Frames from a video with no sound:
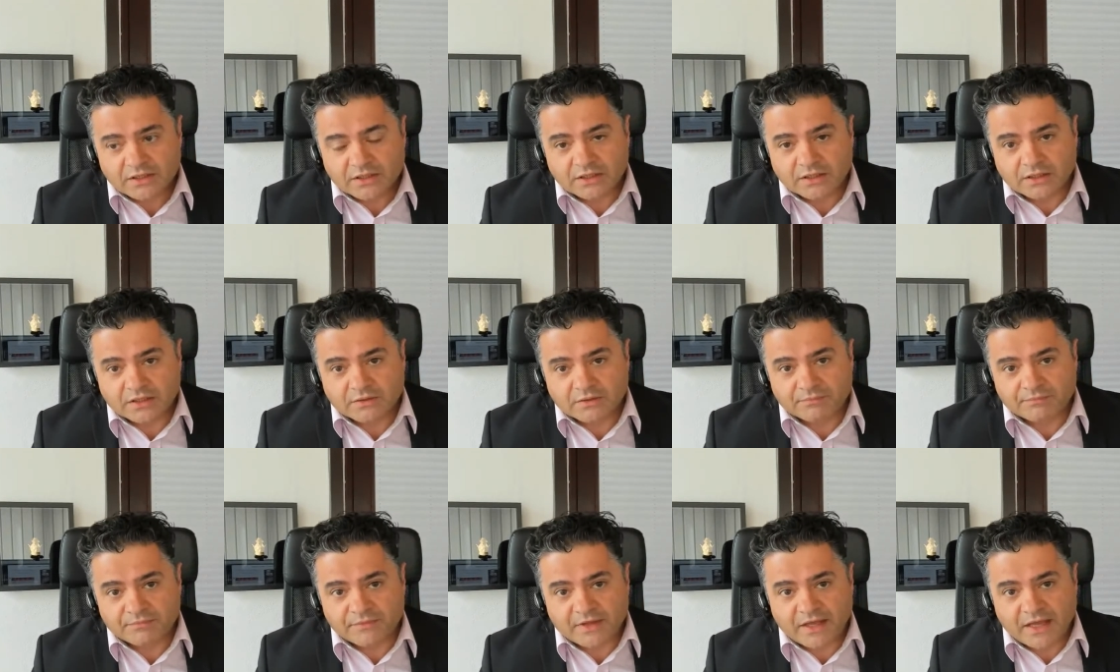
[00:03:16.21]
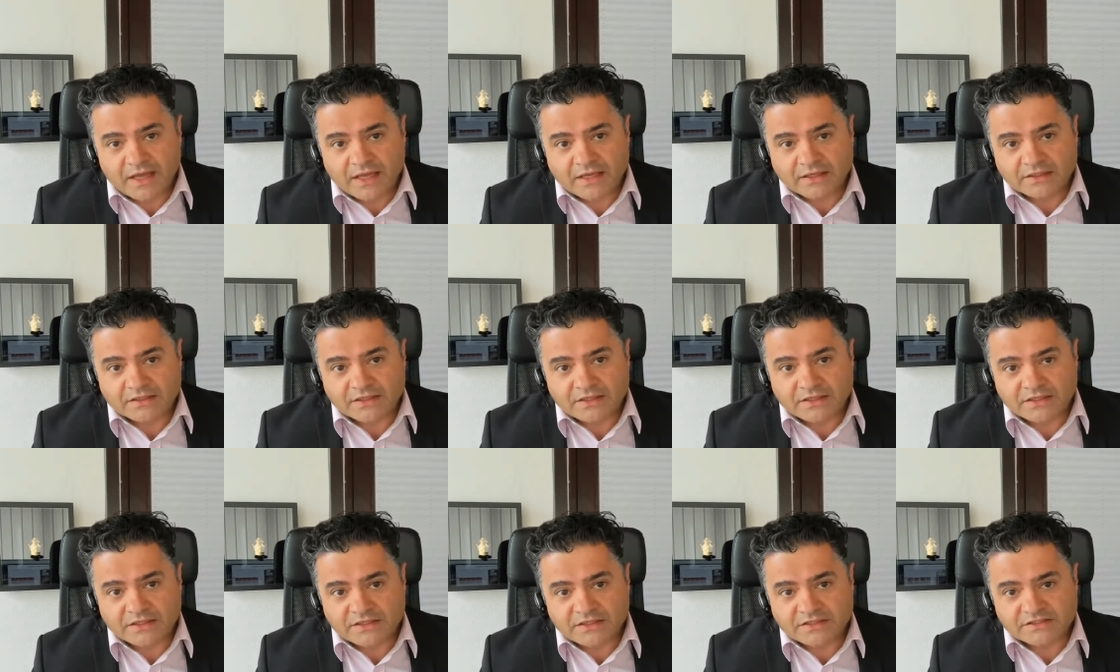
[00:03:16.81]

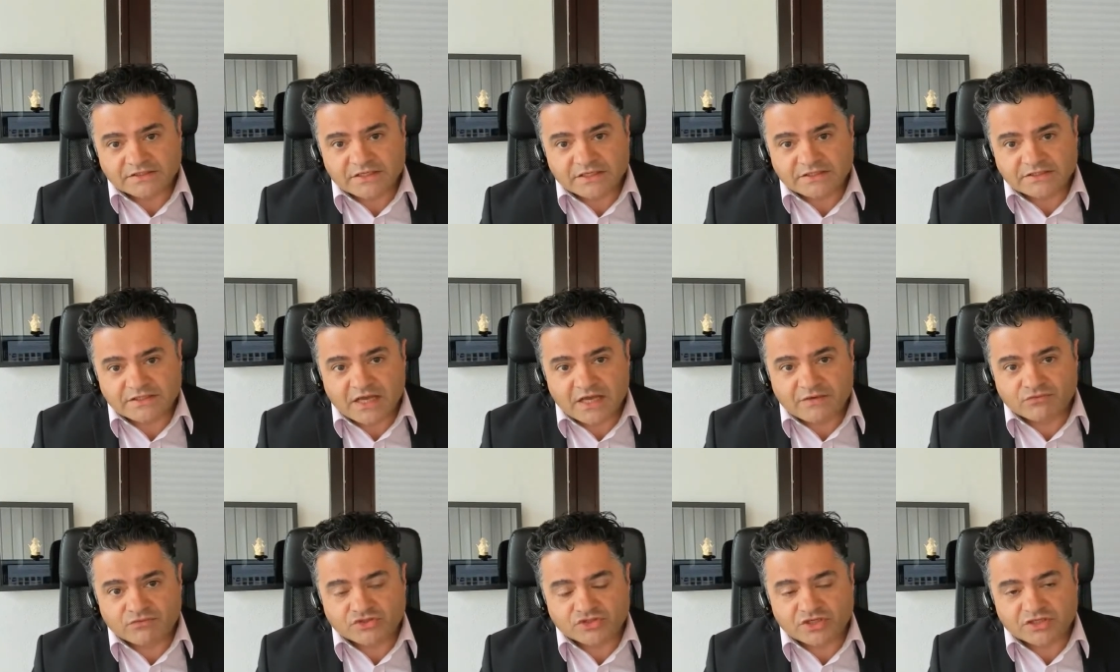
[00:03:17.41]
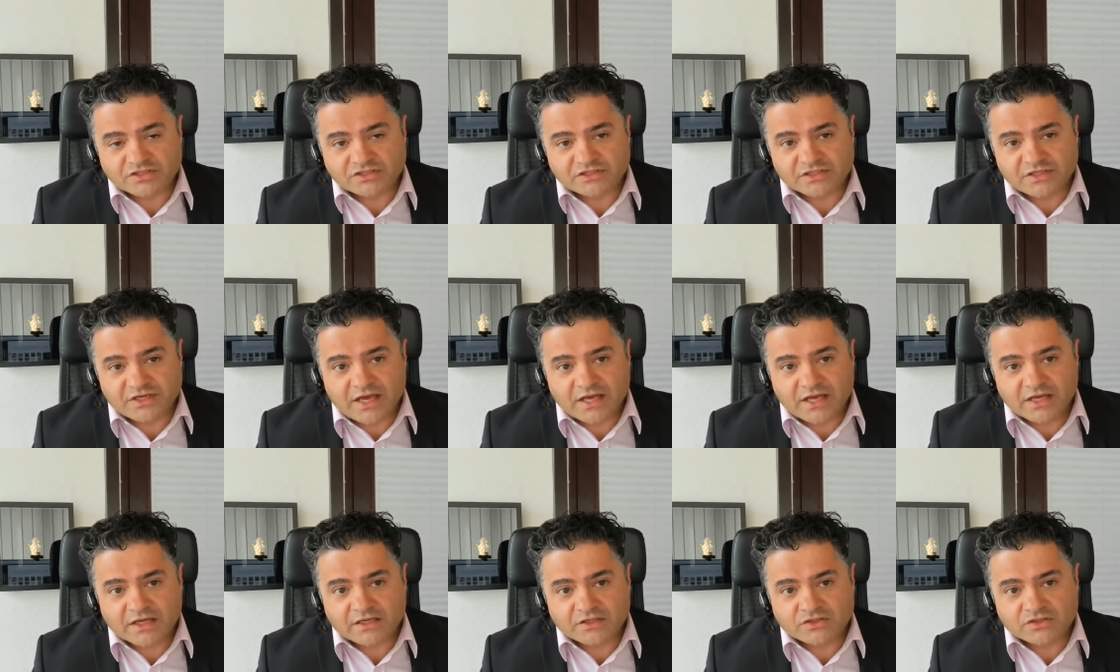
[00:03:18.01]
And in this case, I would just
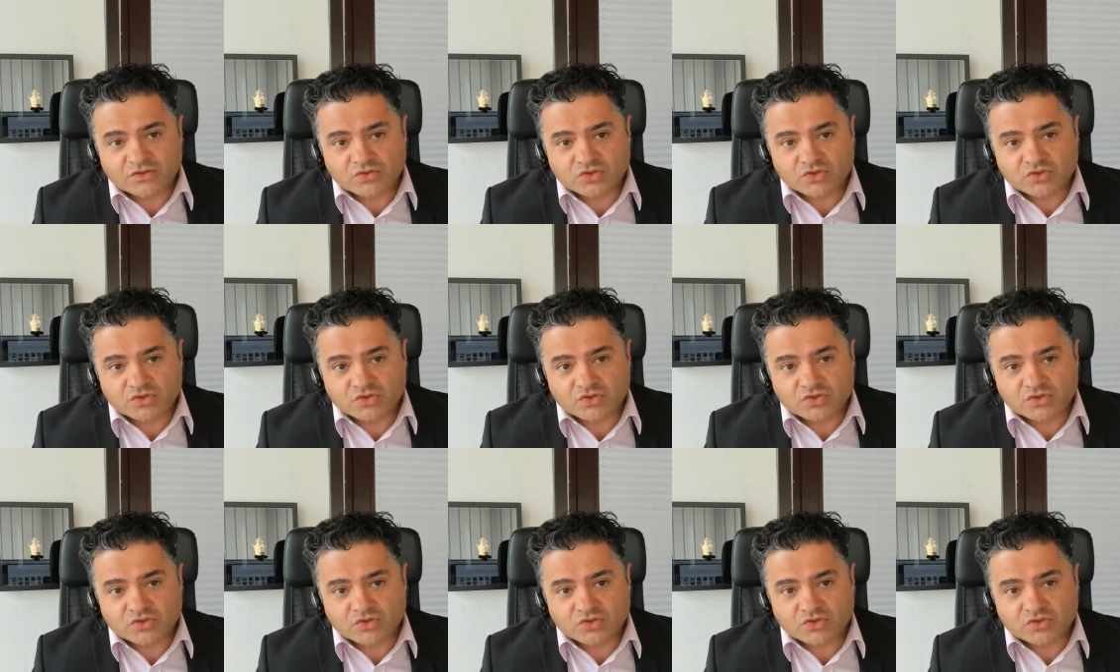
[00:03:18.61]
like